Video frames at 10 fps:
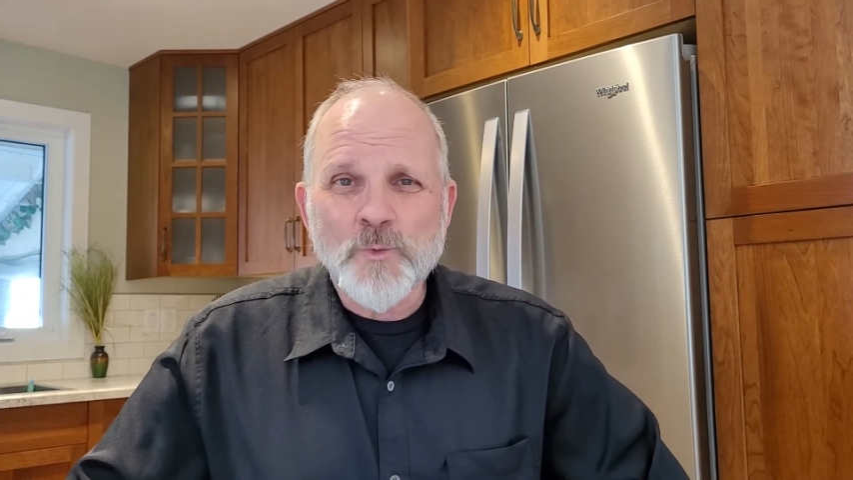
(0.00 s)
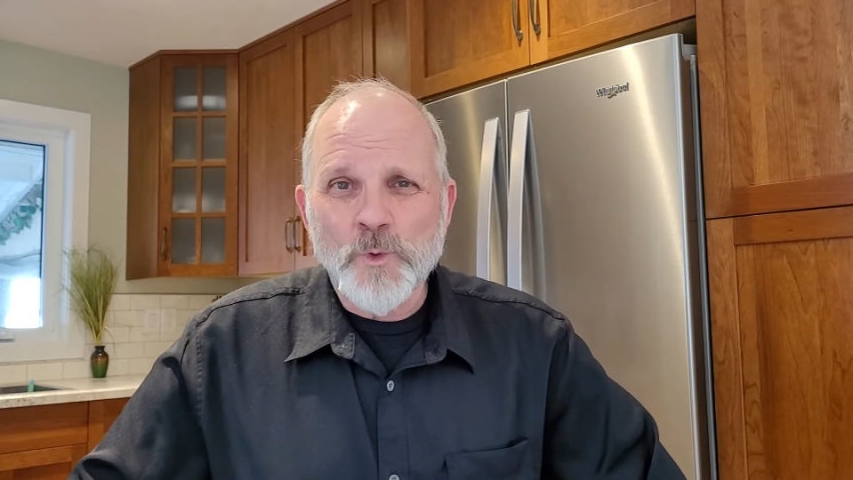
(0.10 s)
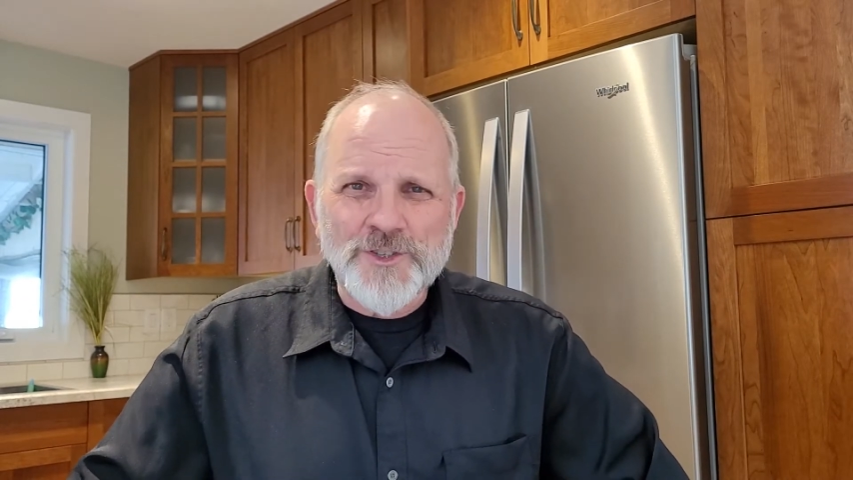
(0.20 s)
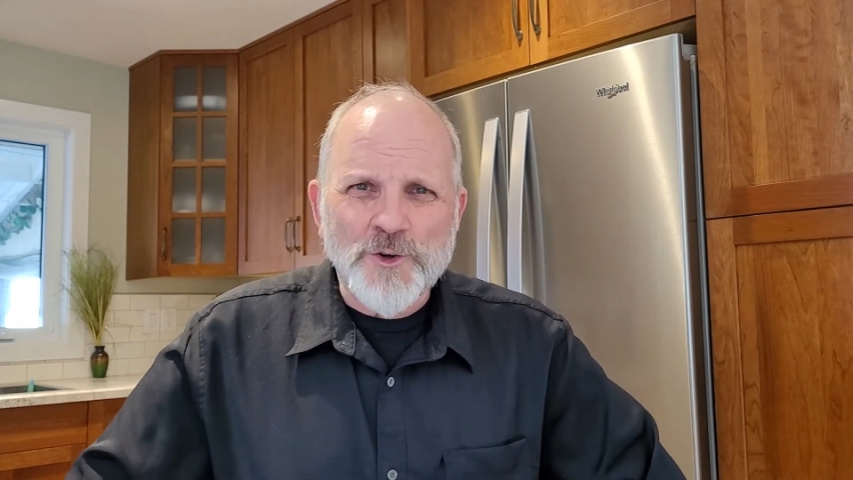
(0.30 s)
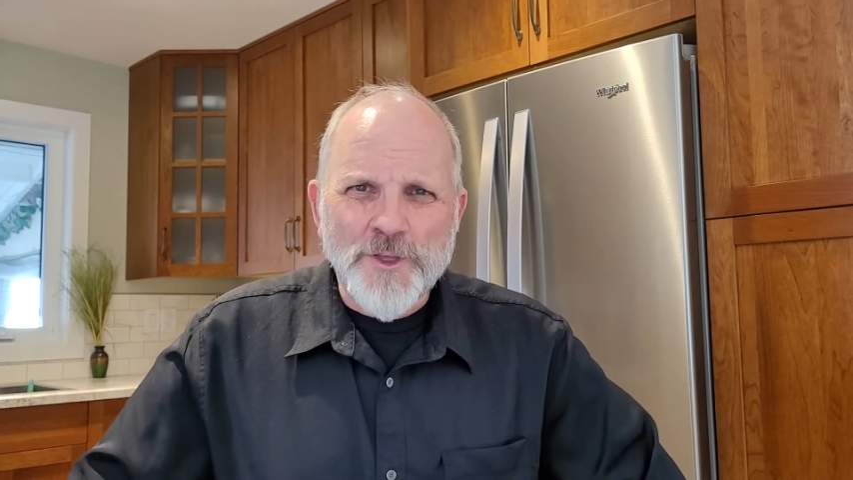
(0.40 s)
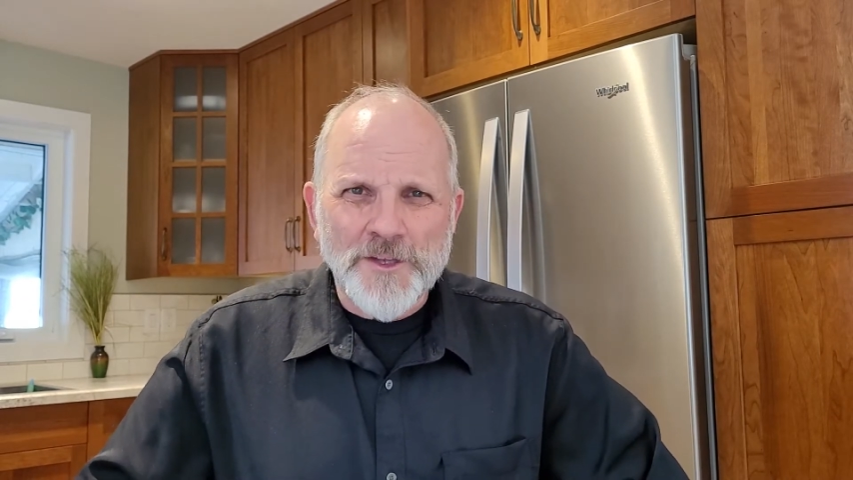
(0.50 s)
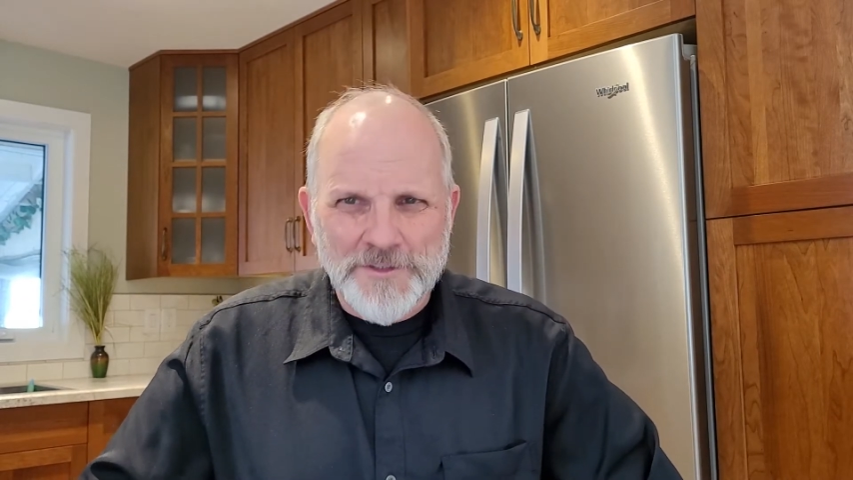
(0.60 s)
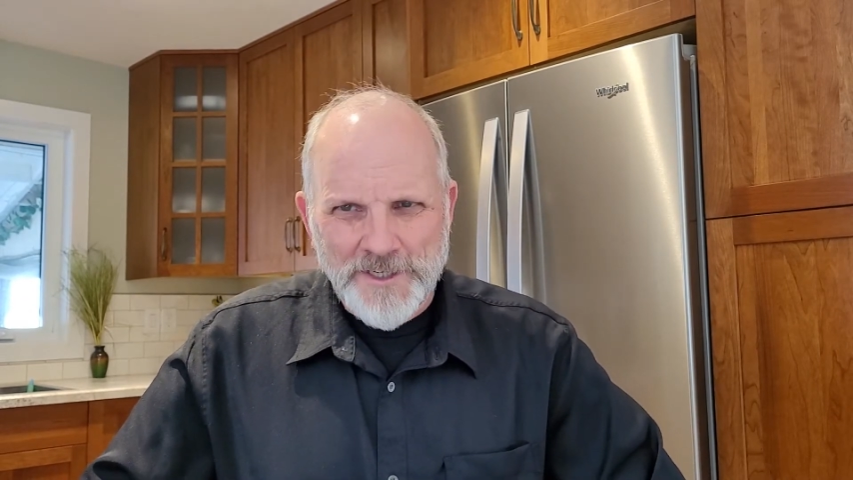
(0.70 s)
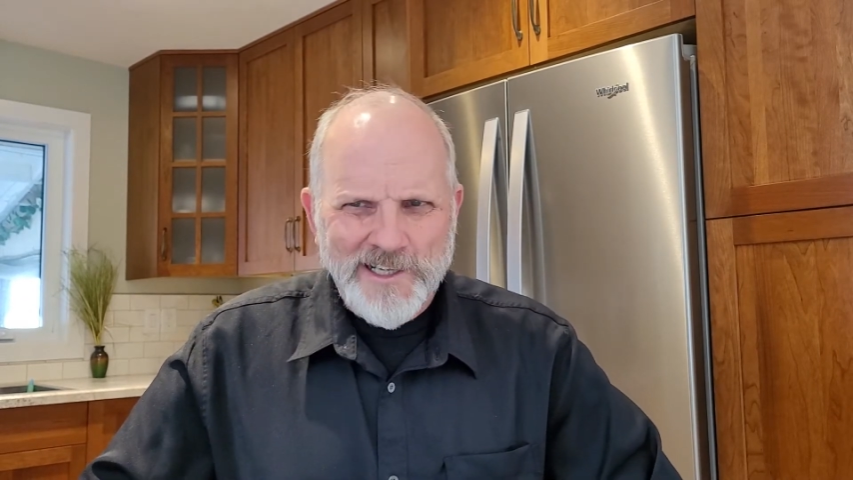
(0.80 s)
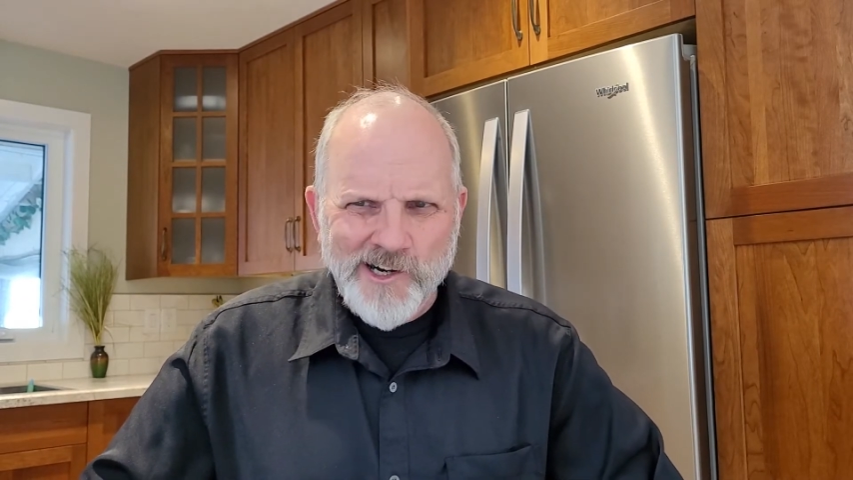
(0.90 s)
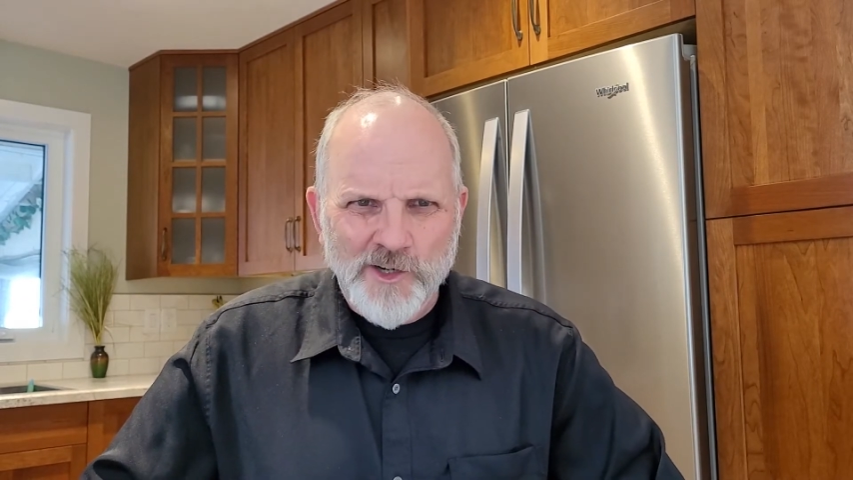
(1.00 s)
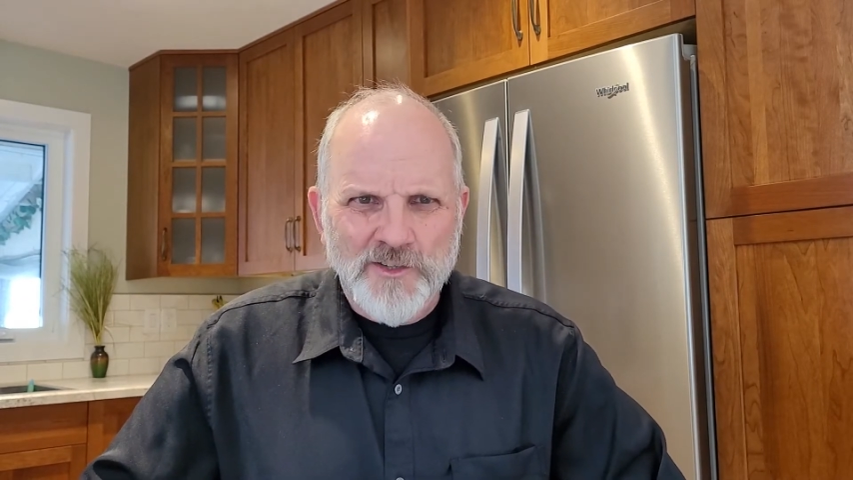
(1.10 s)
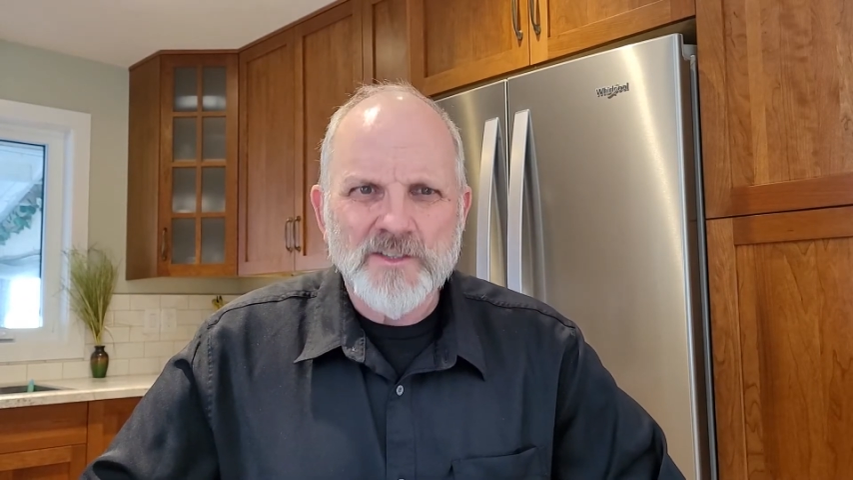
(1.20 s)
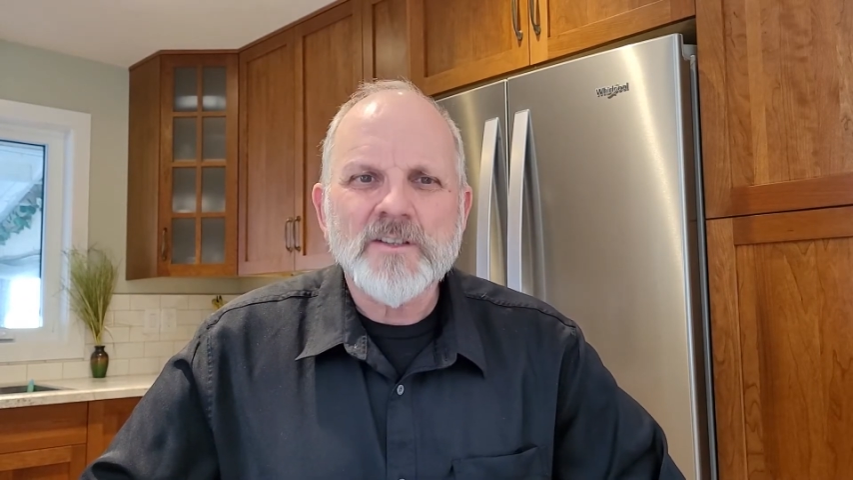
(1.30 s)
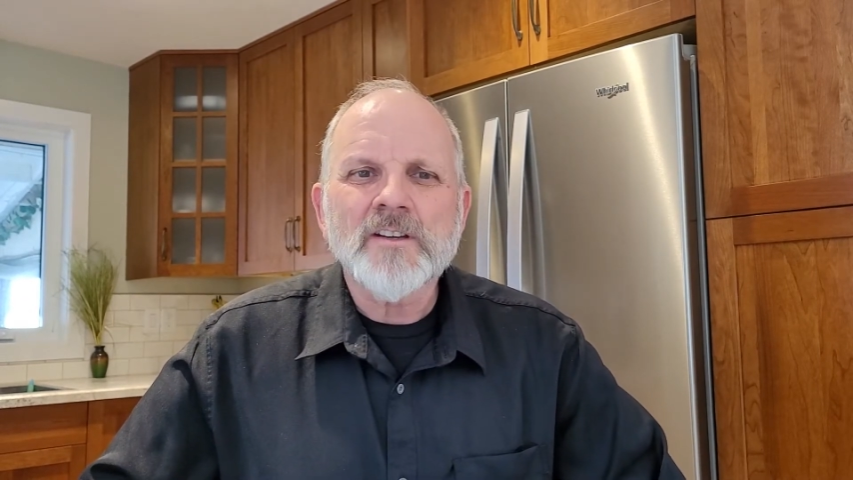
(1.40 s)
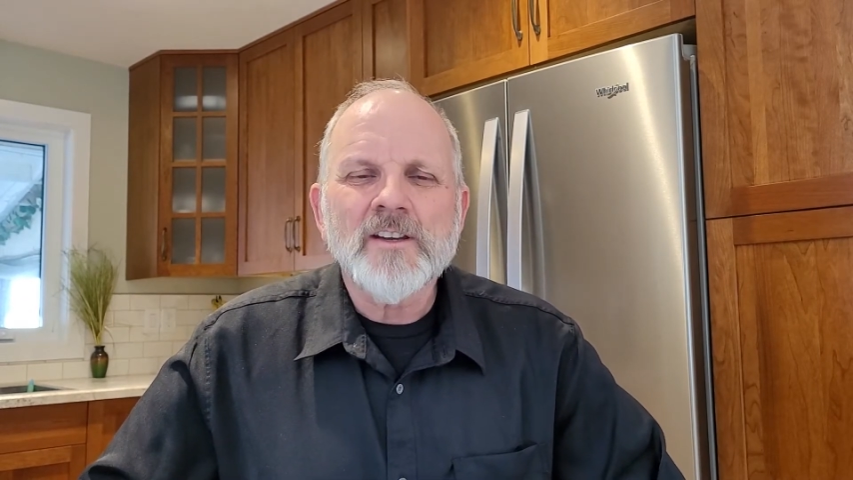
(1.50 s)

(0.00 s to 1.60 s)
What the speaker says: which are the diggers.